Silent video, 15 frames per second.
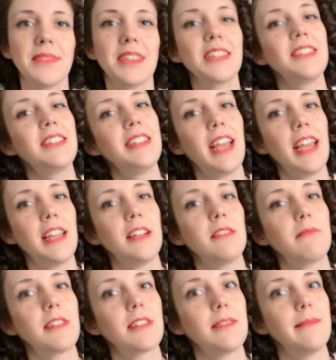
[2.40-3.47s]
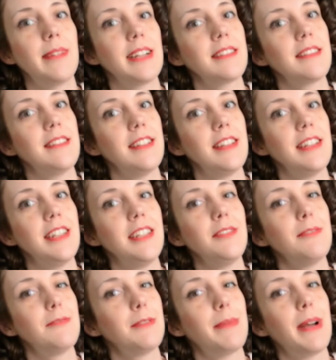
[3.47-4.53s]
Good day and welcome back to Lady
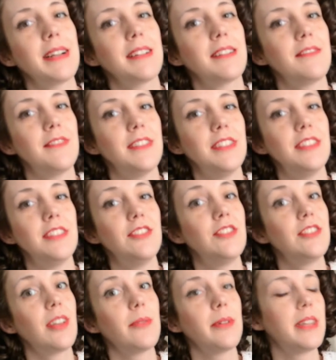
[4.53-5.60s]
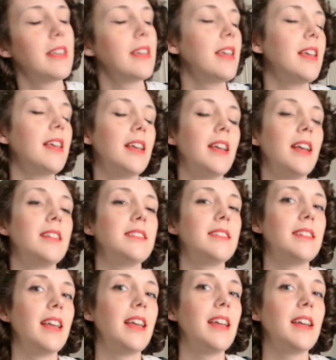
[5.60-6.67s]
Rebecca Vintage Sewing.
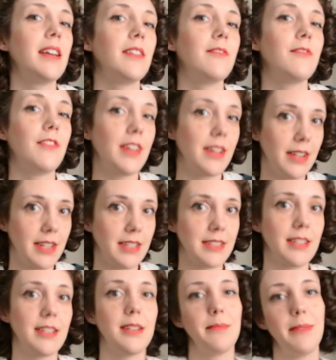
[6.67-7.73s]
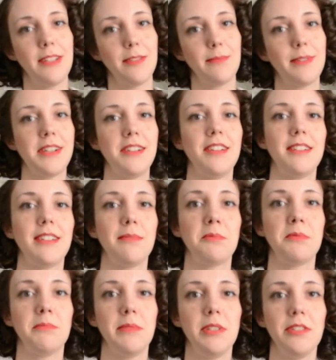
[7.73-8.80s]
Today I'm very excited about the project I'm
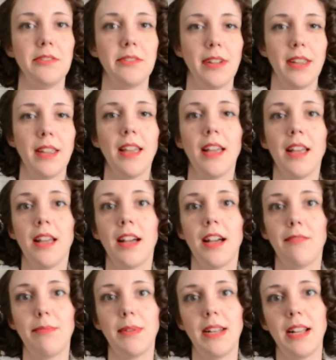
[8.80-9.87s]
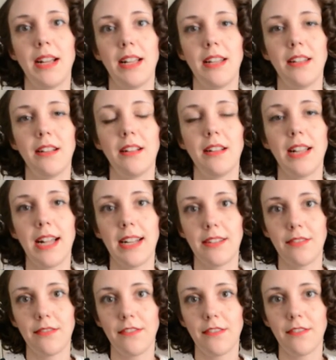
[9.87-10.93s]
going to be doing. I've been on a lot
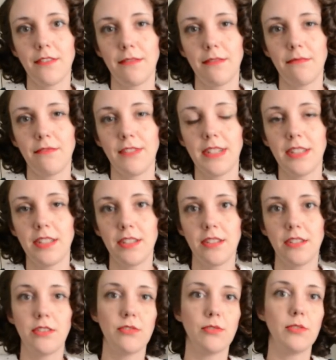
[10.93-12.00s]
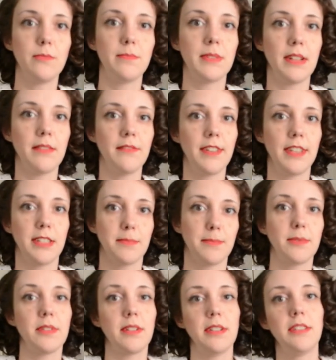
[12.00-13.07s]
of vintage groups on
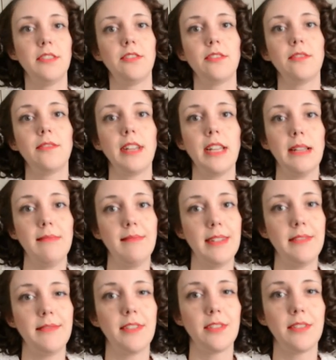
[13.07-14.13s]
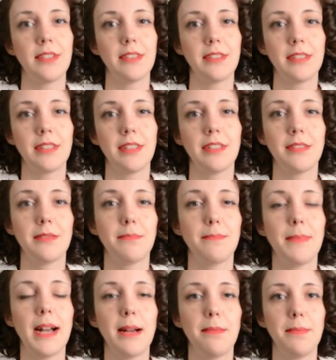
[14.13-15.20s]
Facebook and Instagram and I've noticed this
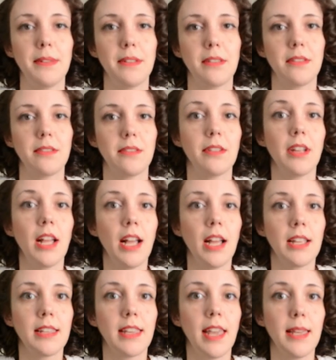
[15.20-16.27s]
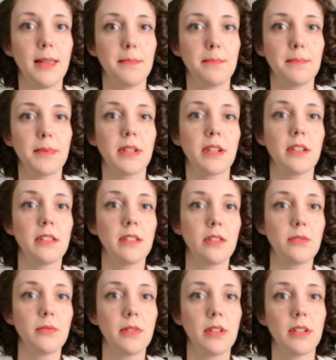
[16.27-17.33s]
popular cape
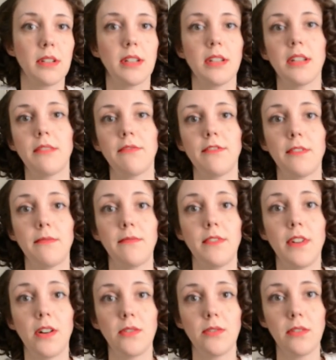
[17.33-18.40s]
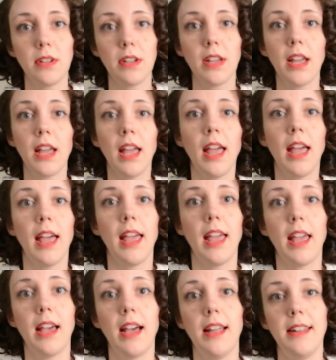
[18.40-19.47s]
cloak from Vogue
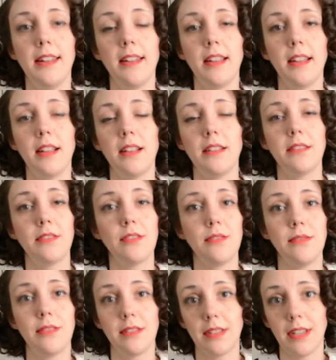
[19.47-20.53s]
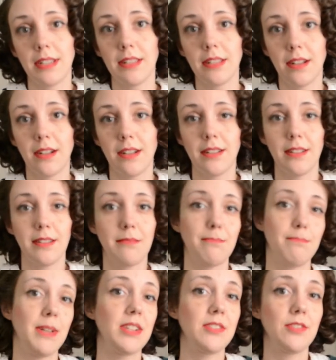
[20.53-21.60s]
and as soon as I saw
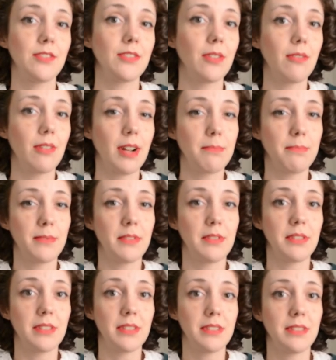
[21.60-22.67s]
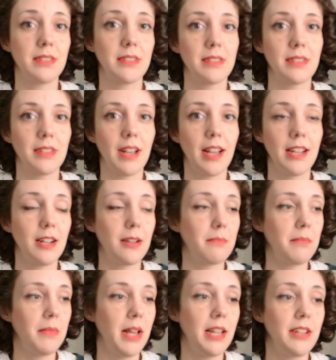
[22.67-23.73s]
pictures going up with this
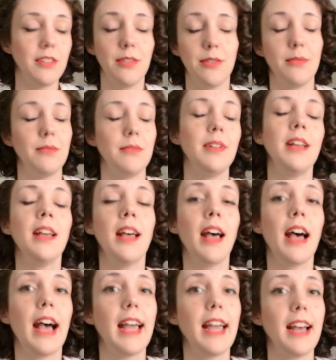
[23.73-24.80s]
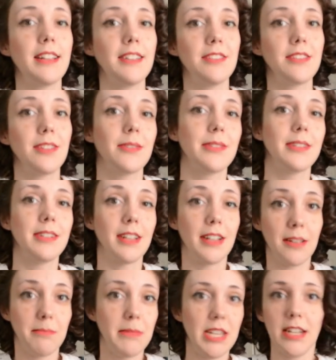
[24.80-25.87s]
item I knew I had to sew it like
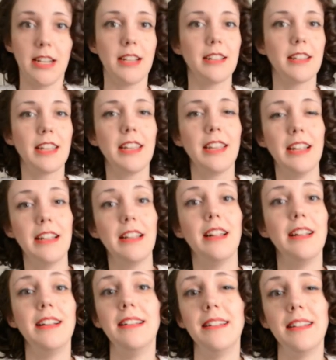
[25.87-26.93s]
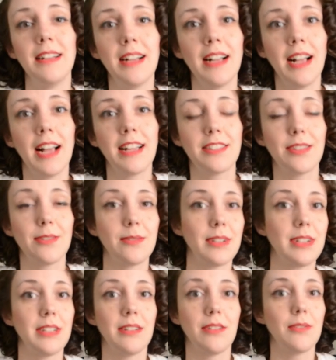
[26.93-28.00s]
immediately and I sewed
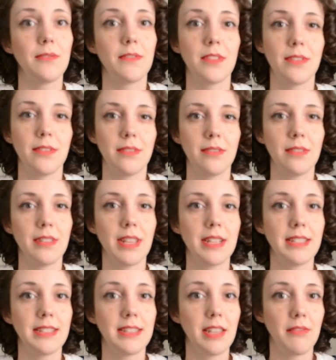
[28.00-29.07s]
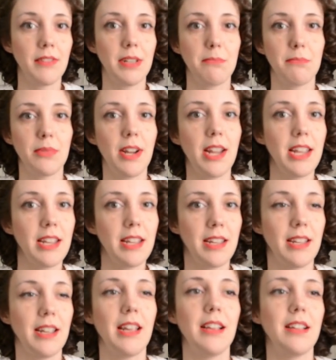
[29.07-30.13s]
it over Thanksgiving
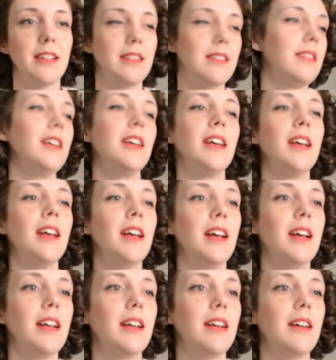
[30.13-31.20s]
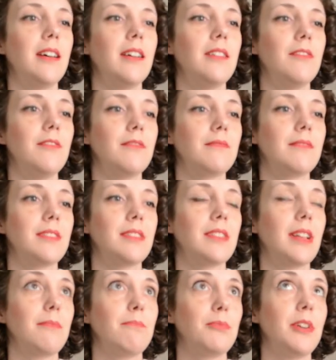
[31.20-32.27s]
break and because uh,
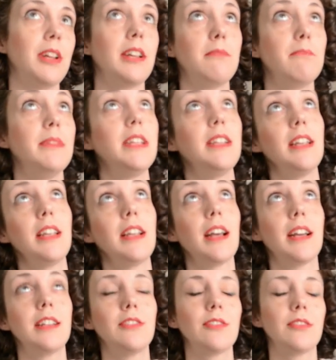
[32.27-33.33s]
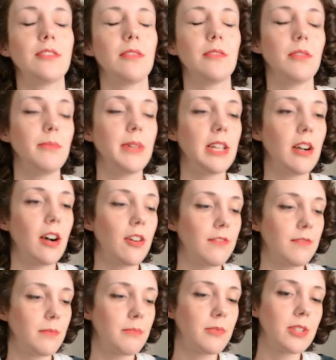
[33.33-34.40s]
I had break, meaning I took the week off
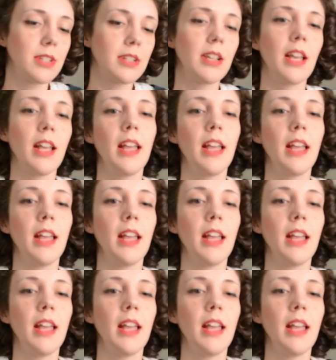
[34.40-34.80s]
from work,